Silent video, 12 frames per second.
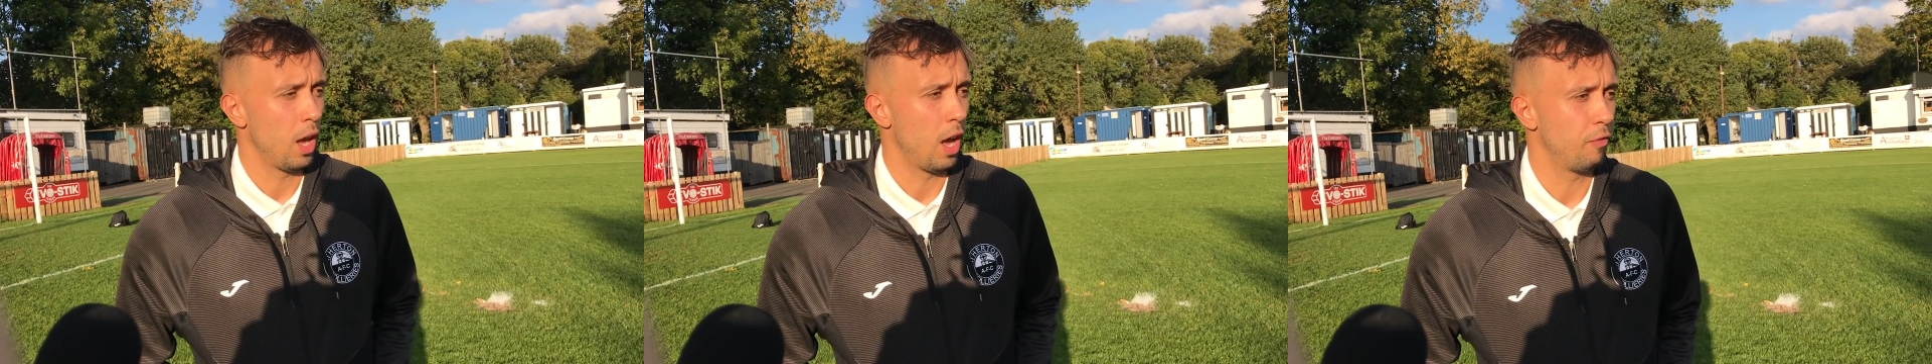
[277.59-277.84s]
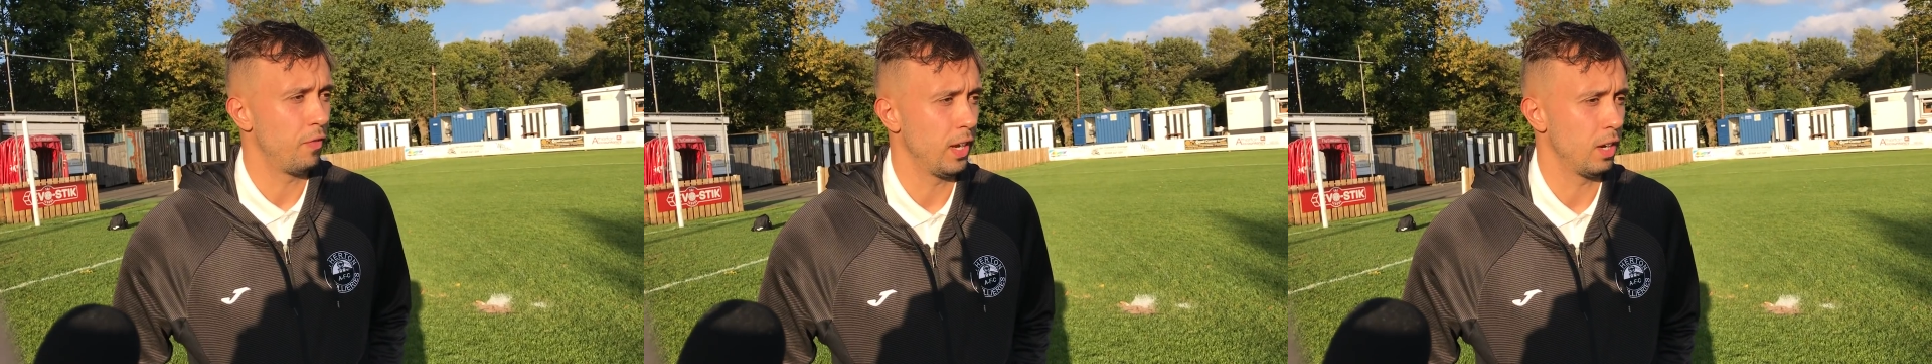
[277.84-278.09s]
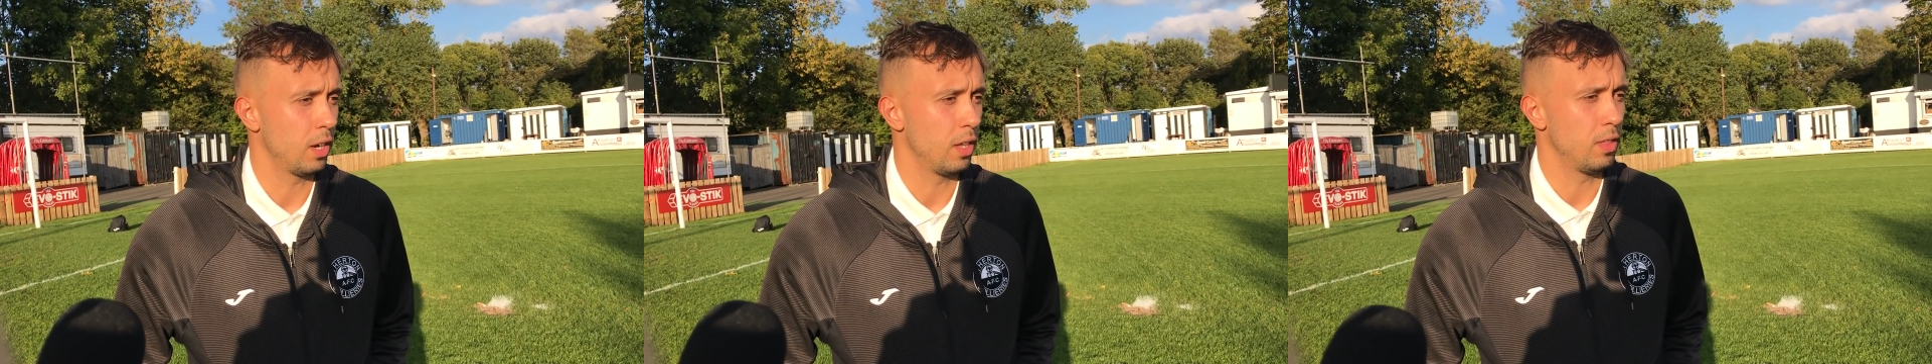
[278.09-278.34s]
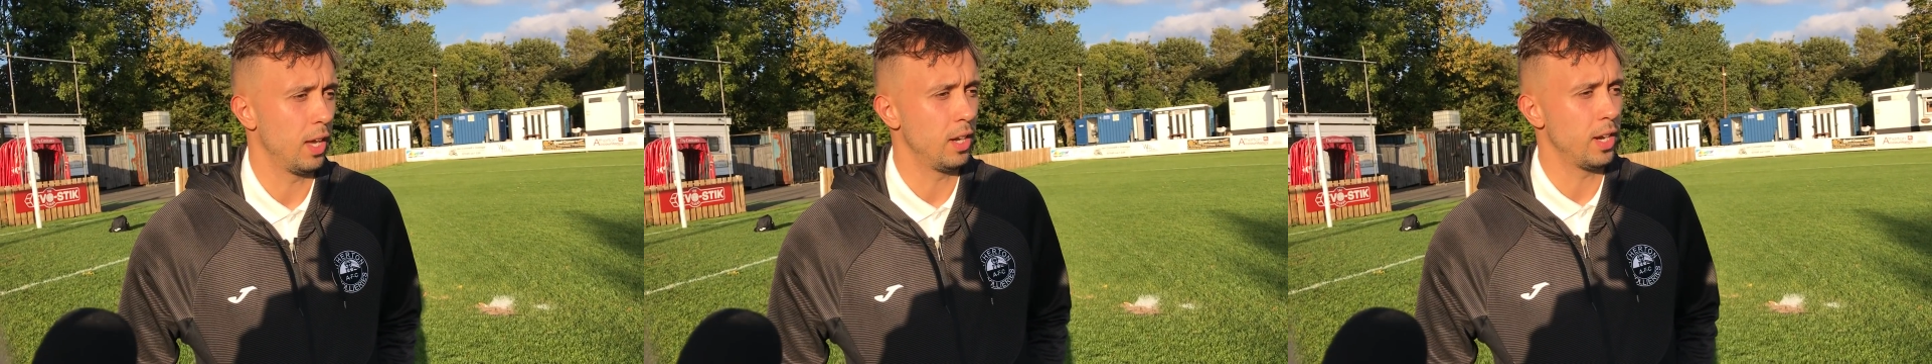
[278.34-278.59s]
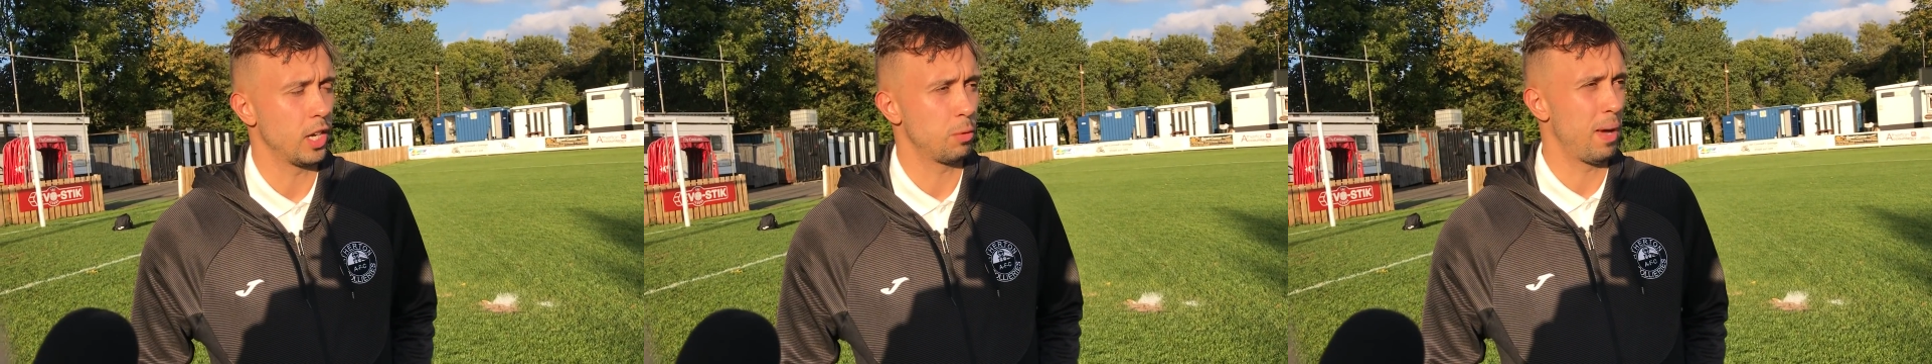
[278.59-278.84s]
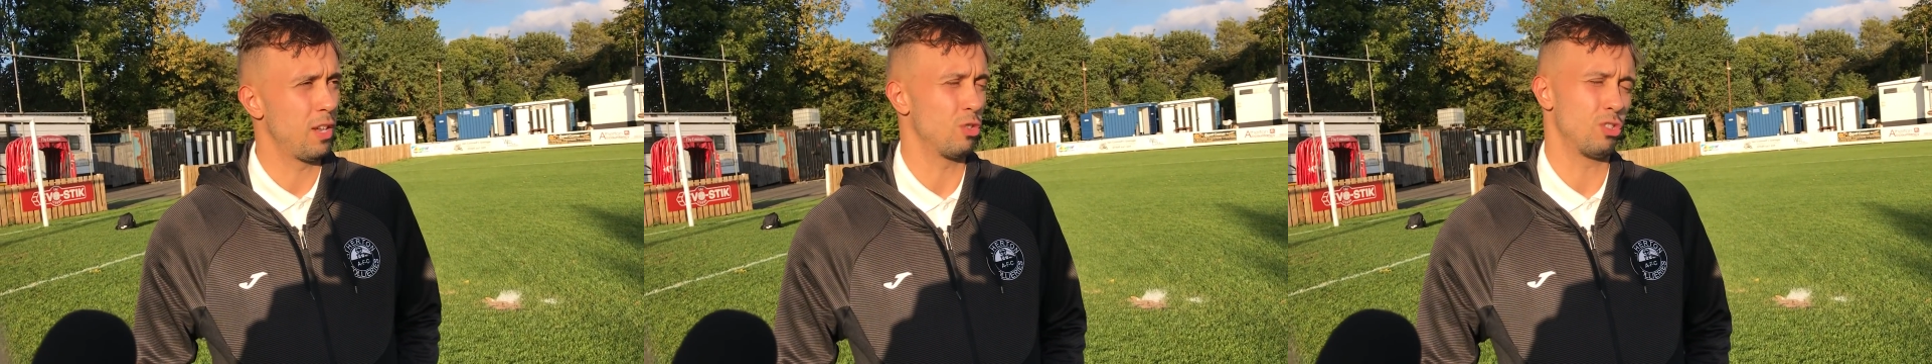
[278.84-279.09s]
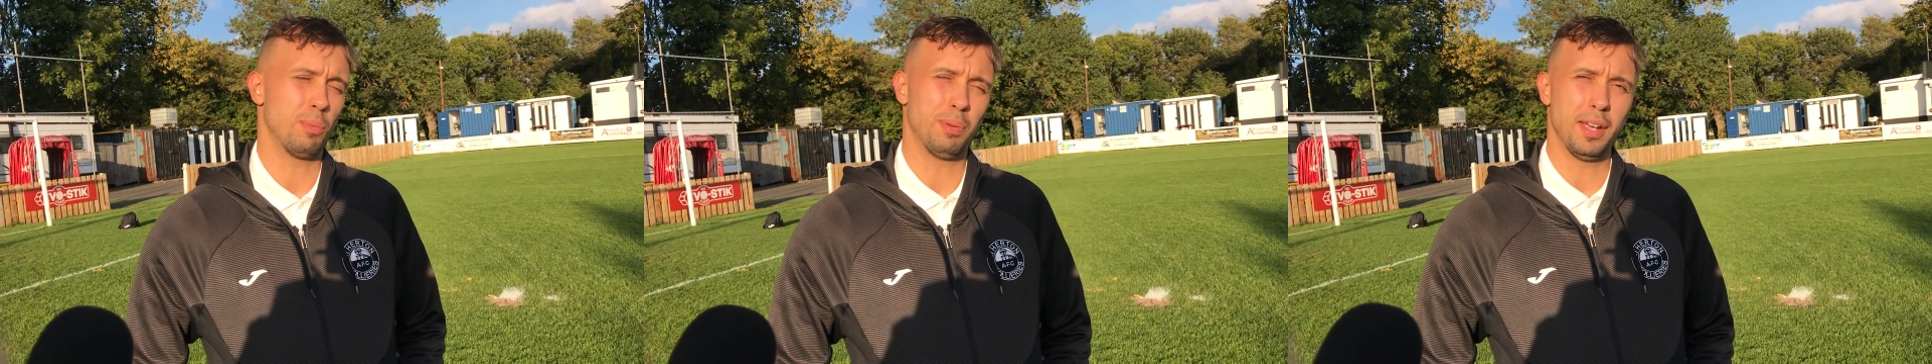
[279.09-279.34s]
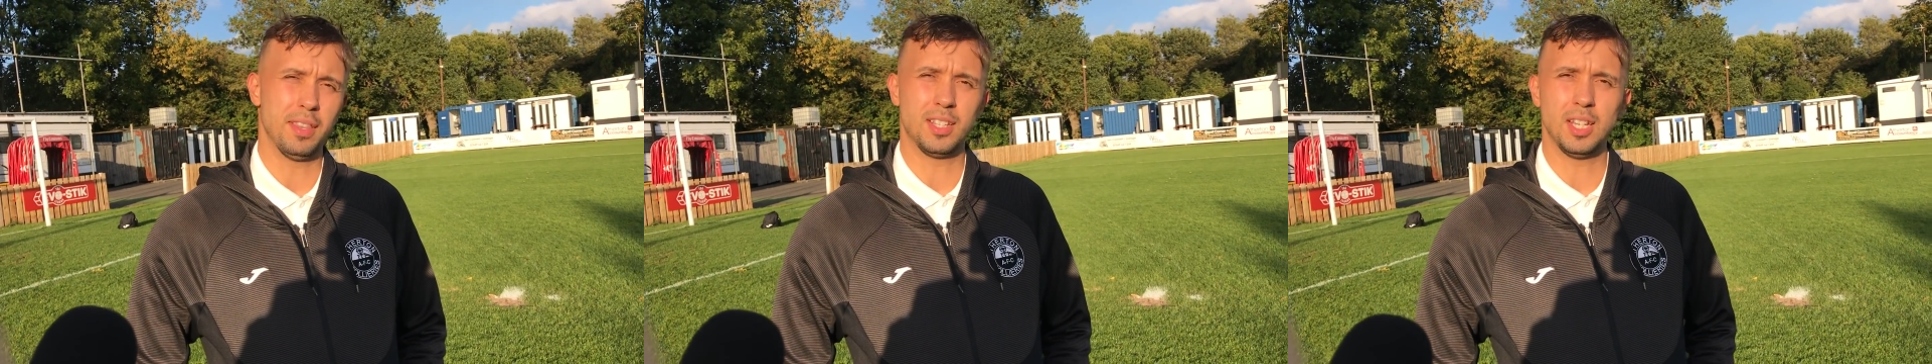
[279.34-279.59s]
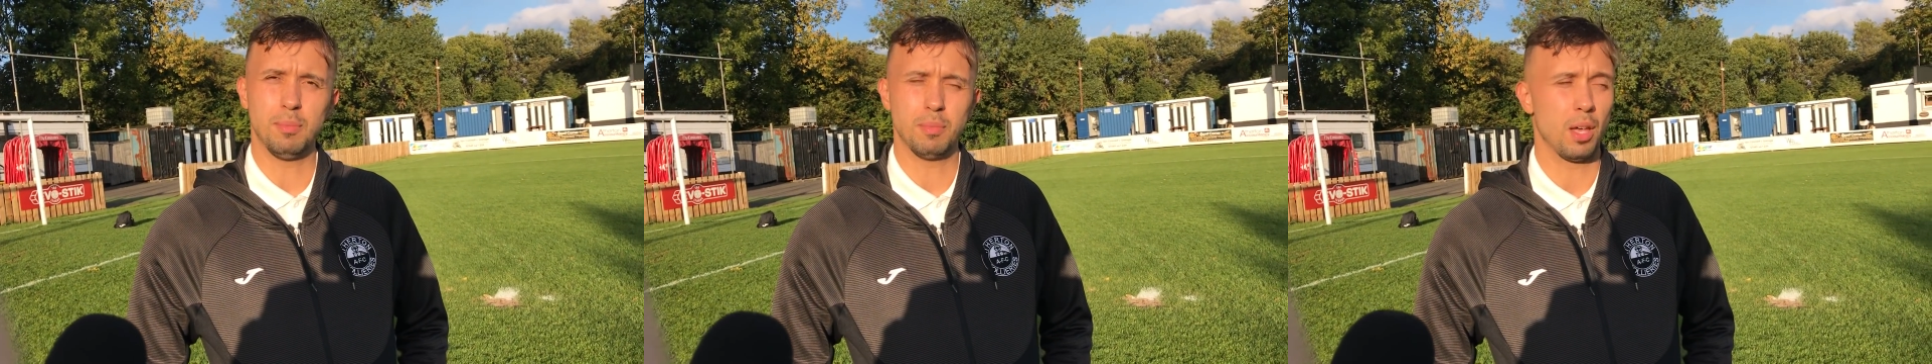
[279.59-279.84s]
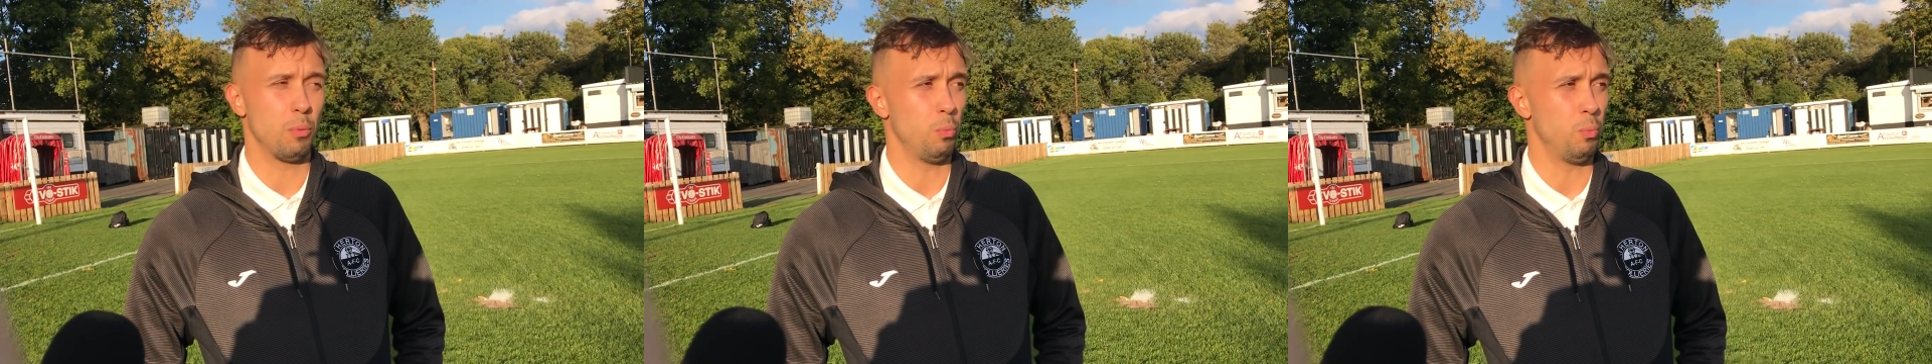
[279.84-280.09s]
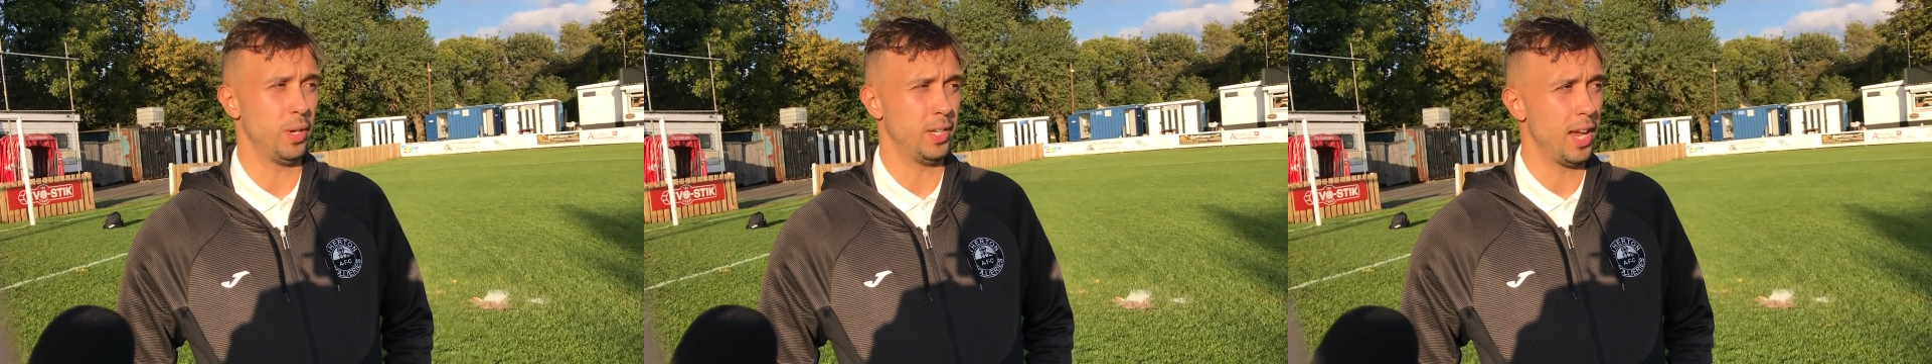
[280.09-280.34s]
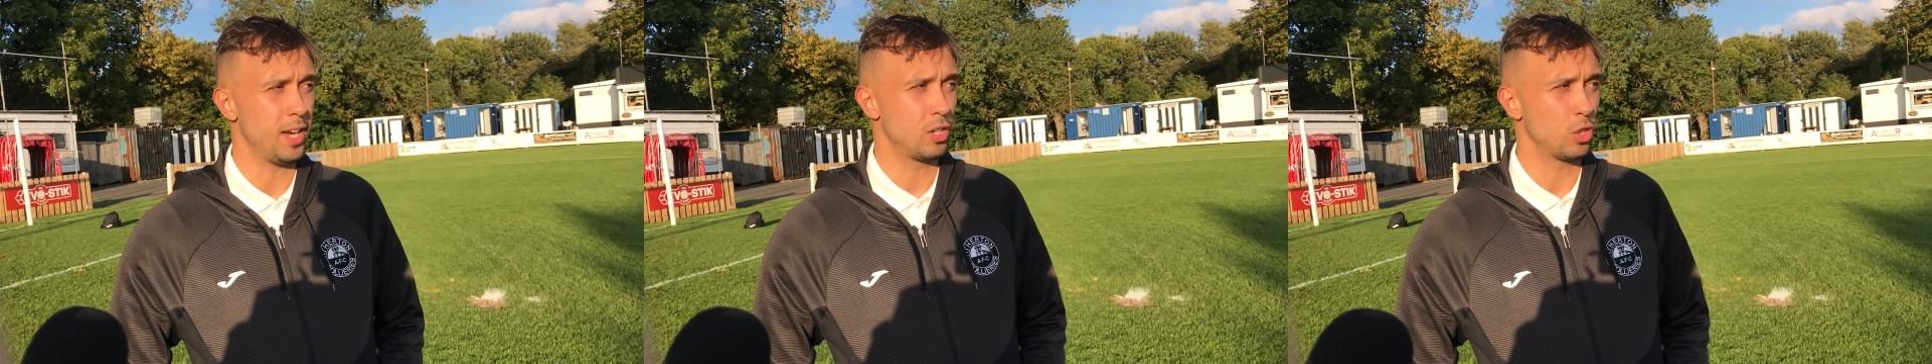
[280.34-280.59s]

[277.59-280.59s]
I think they didn't expect us to play the team that we did,